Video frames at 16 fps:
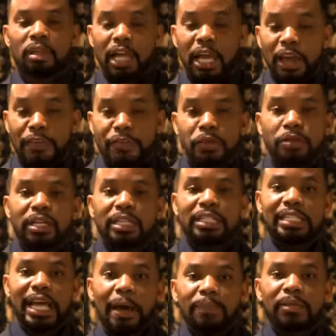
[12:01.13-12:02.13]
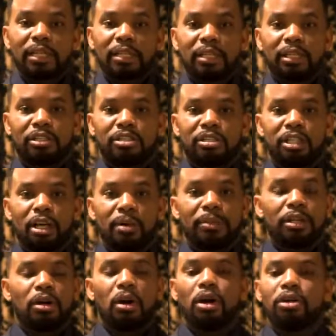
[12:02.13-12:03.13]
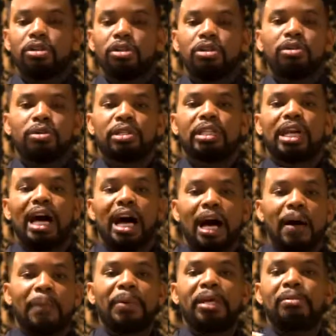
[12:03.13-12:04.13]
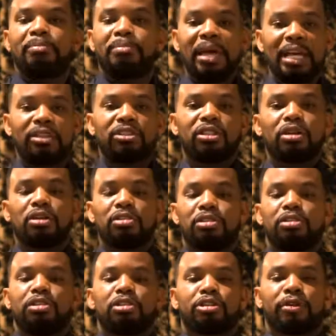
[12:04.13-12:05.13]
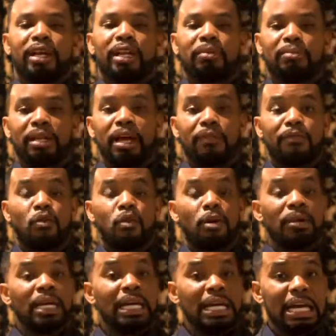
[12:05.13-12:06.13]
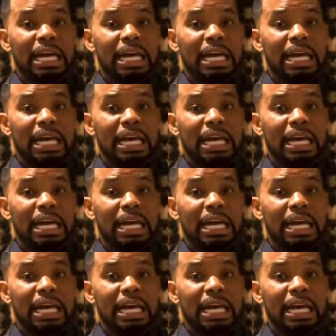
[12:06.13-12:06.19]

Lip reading: If you accept it, ladies and gentlemen, all you do is copy and paste it onto your trading platform,